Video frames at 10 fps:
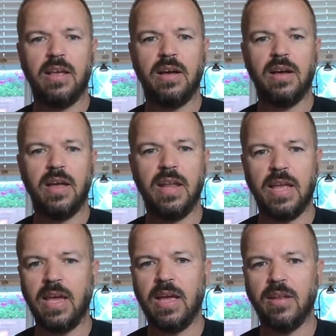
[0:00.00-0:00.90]
And
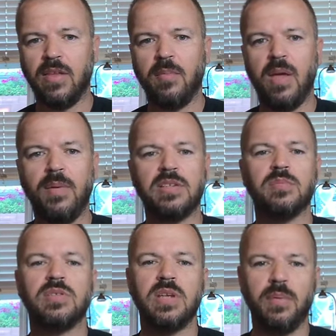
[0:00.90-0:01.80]
again, there may be
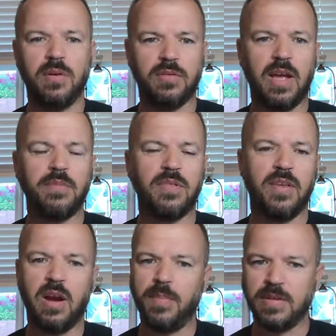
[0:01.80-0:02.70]
some similar types of
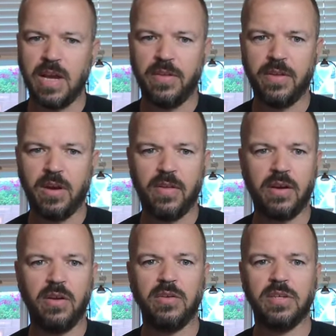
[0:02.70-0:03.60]
therapies out there that
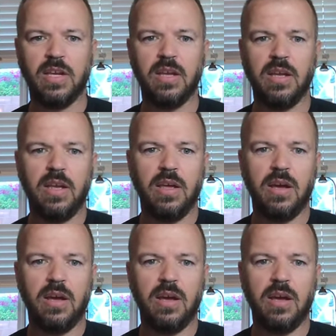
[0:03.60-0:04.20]
are using